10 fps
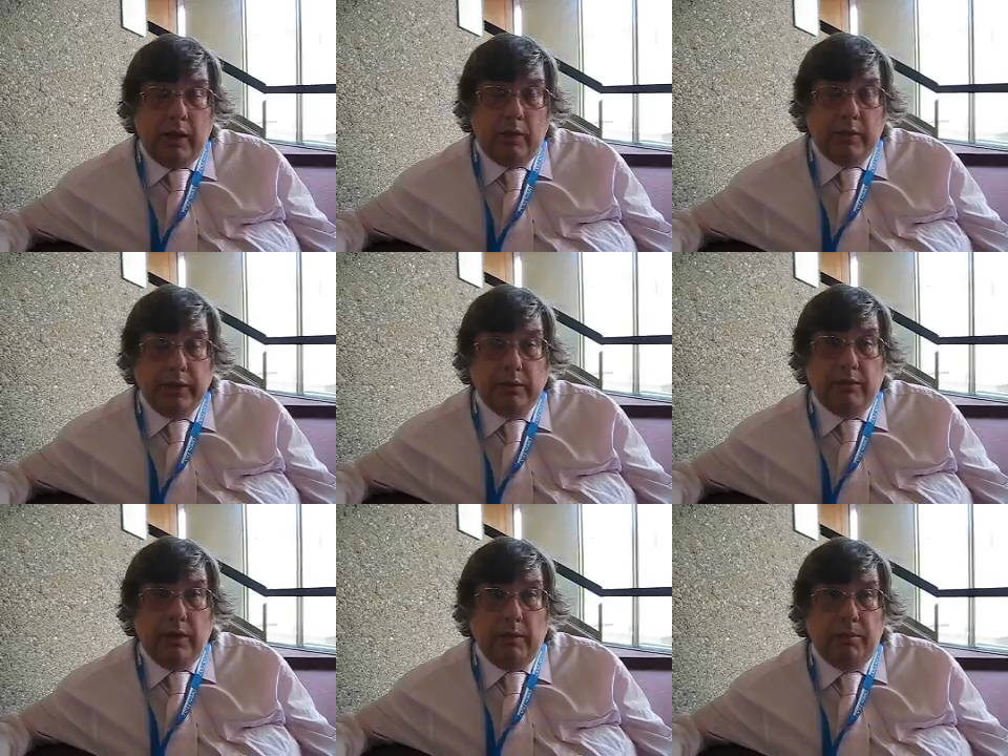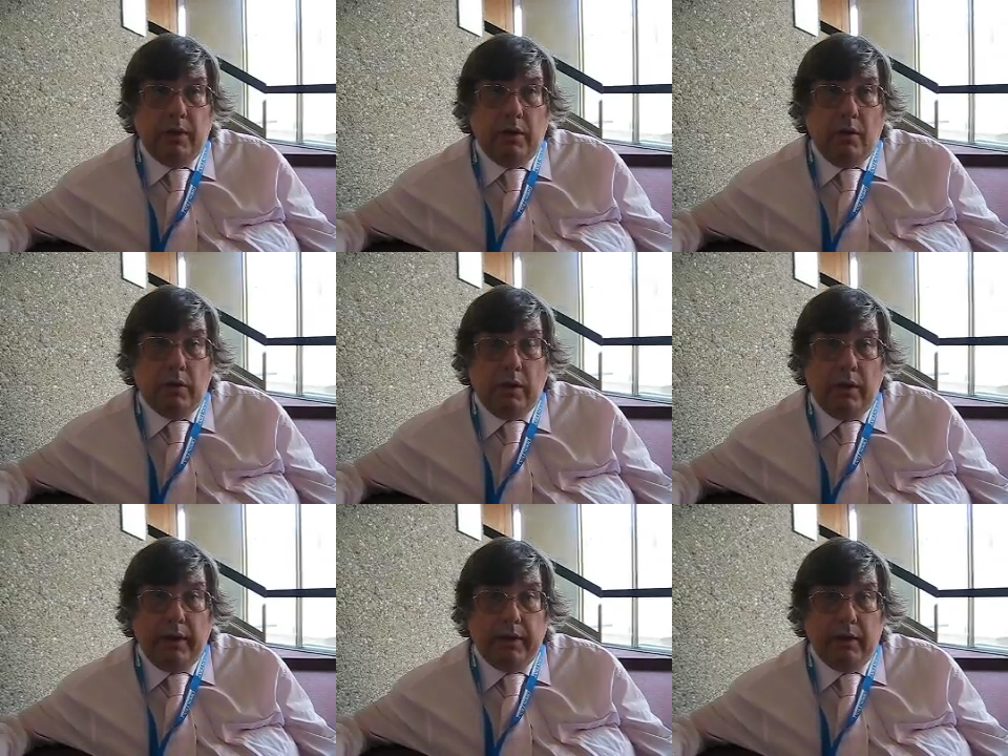looking to develop
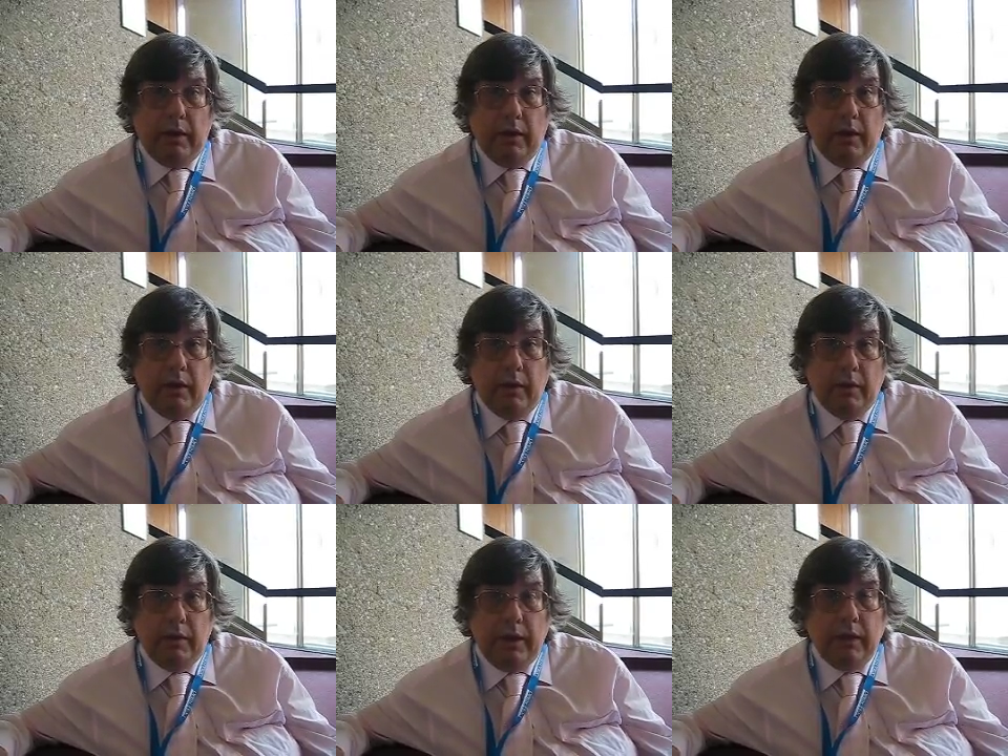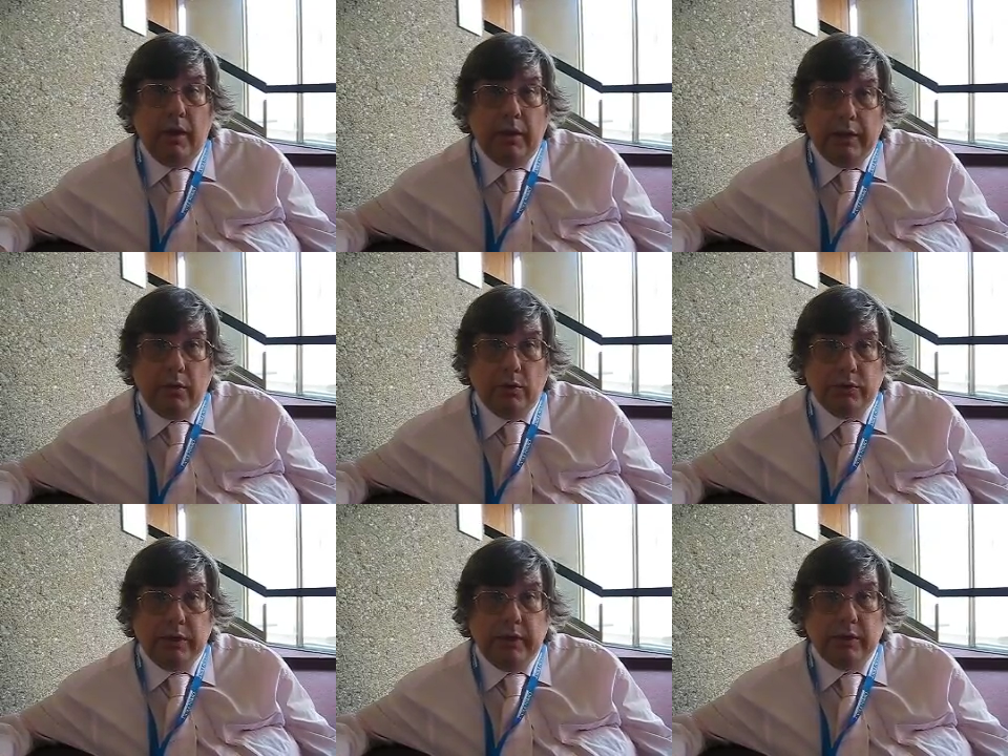online e-learning
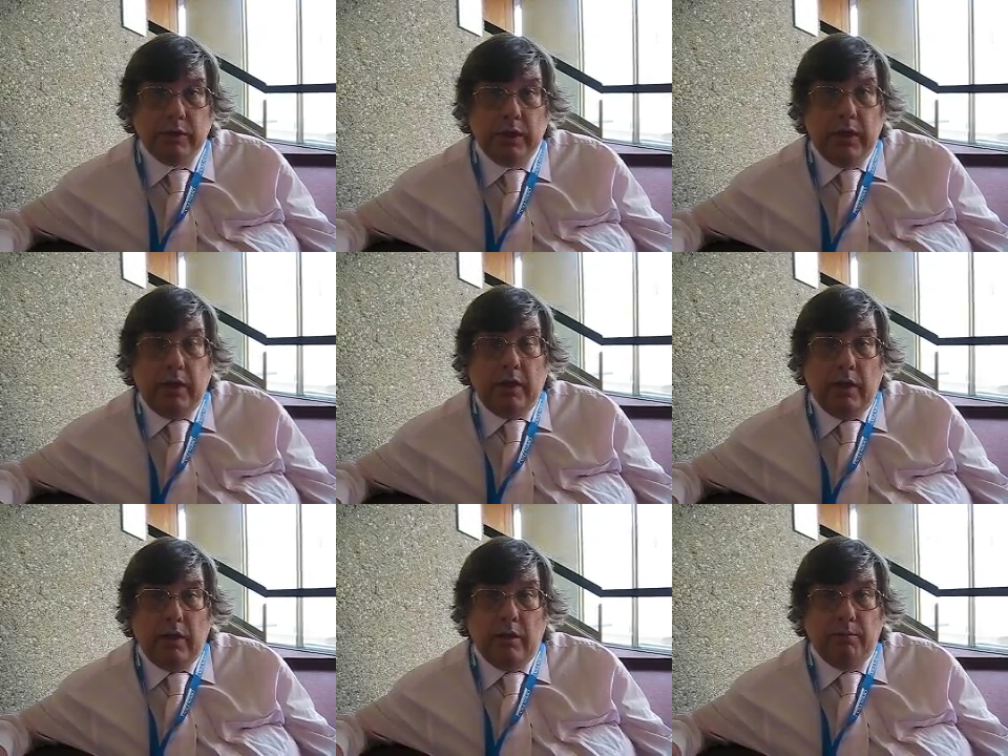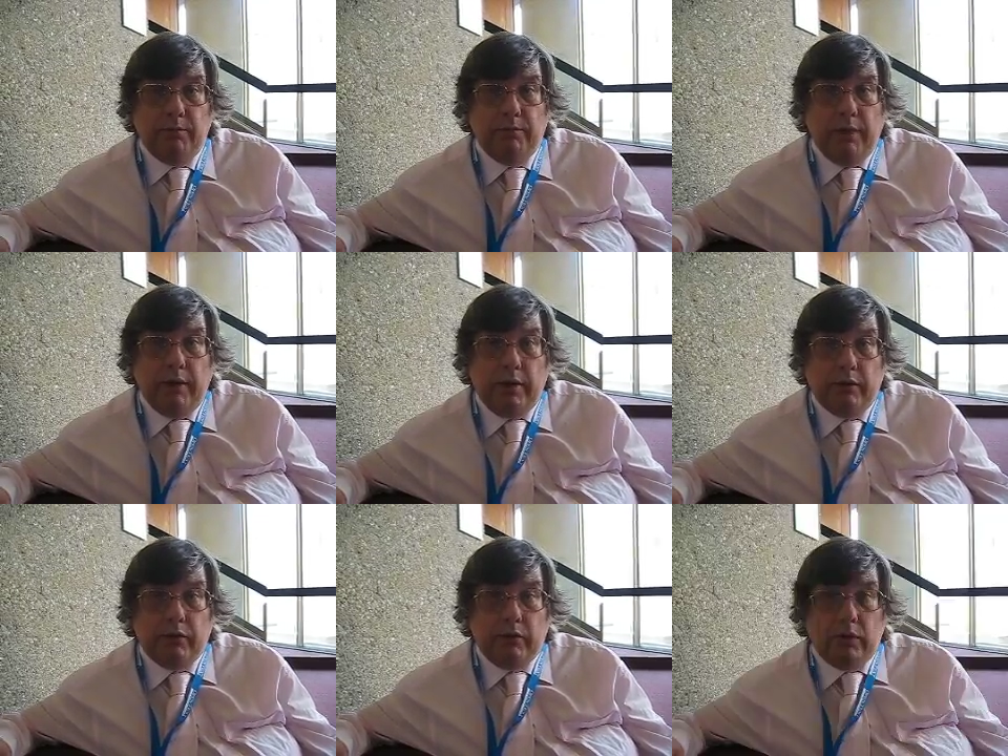courses,
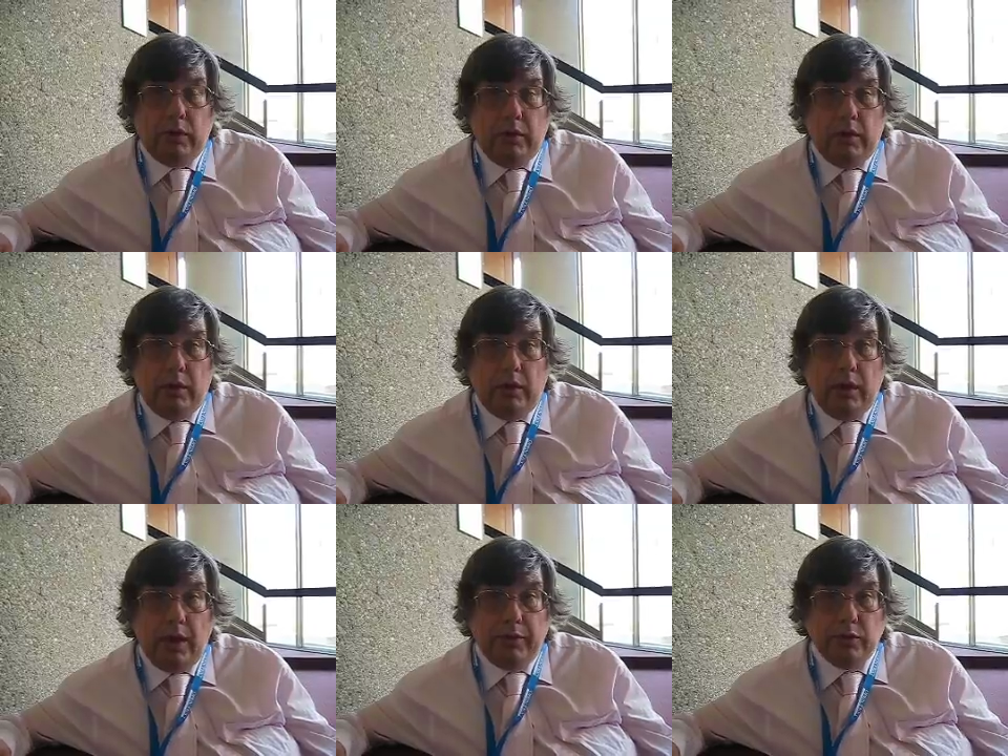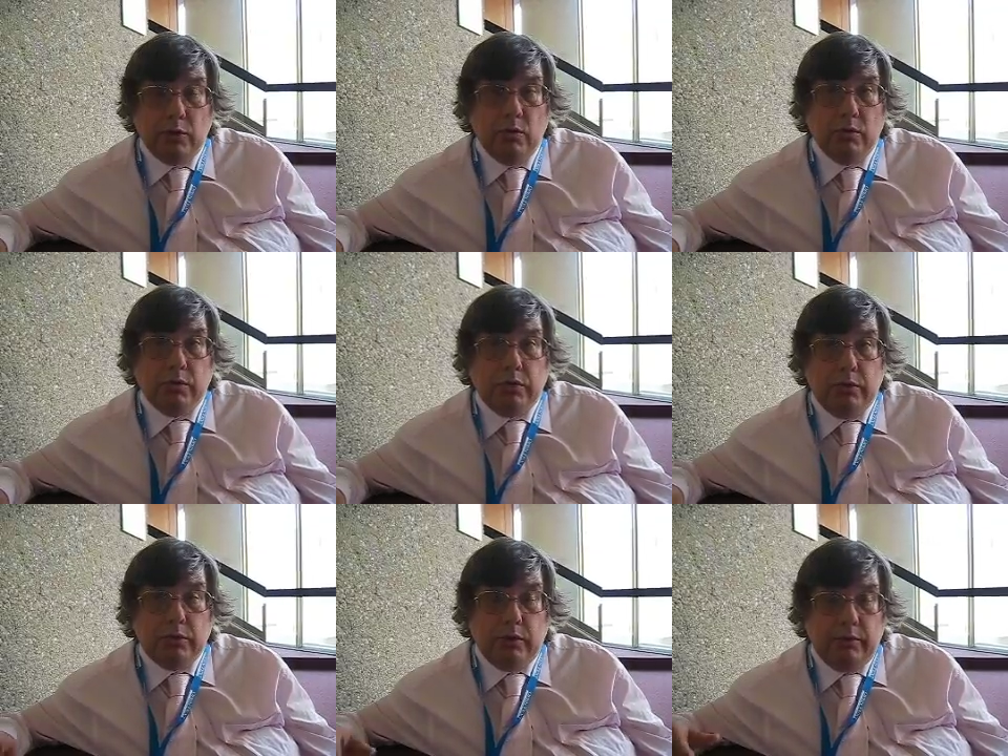various other tools
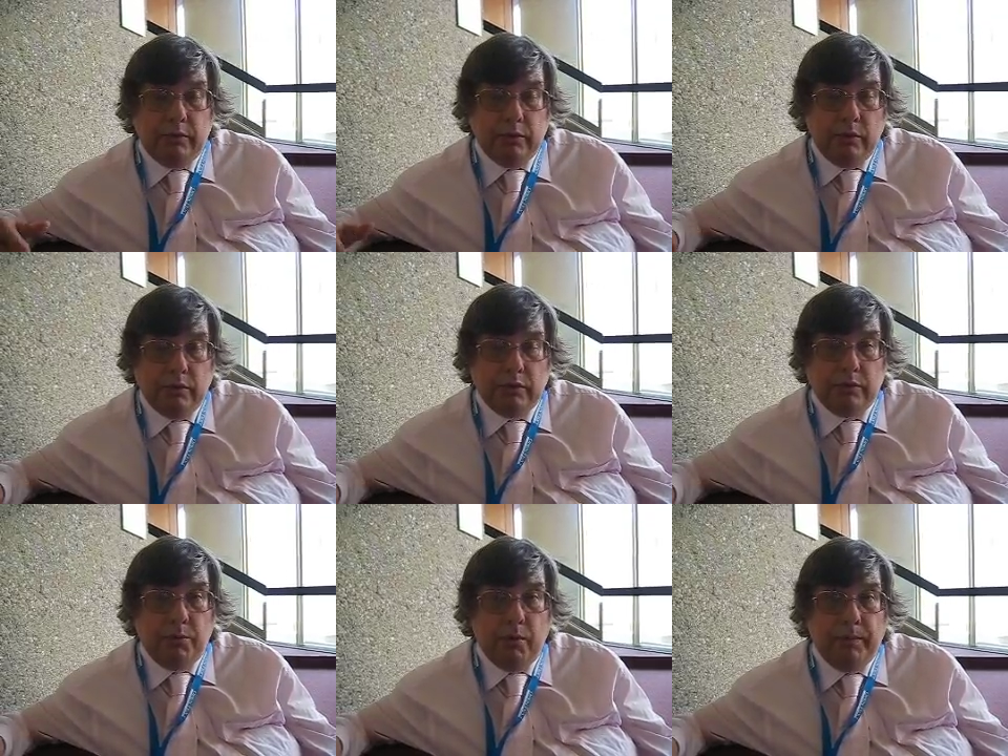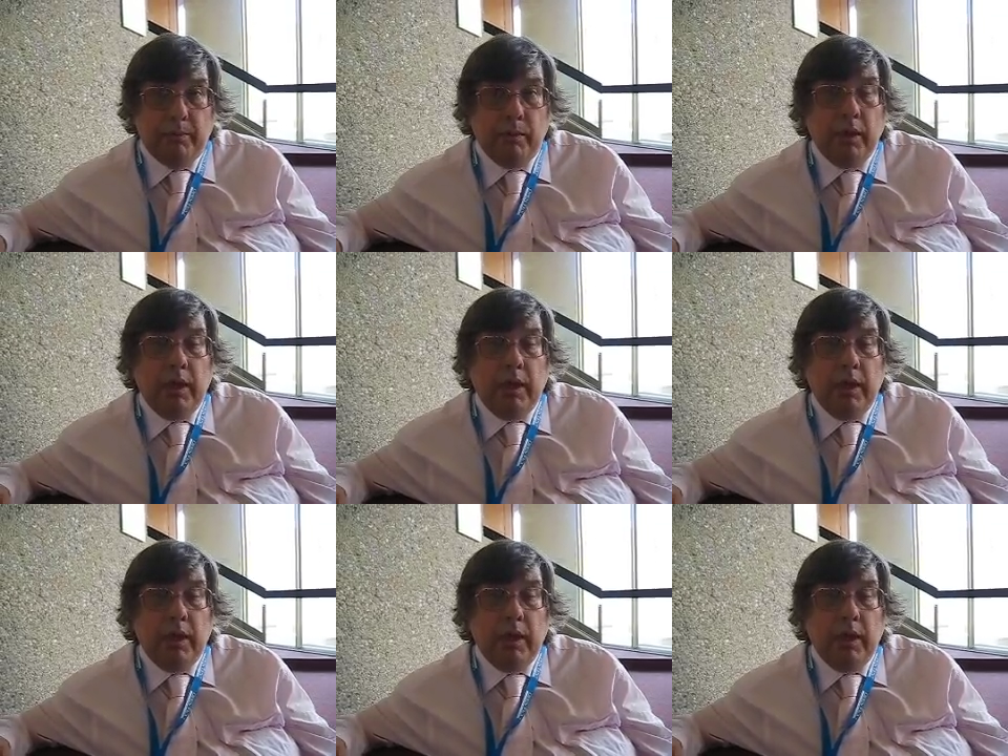to support people.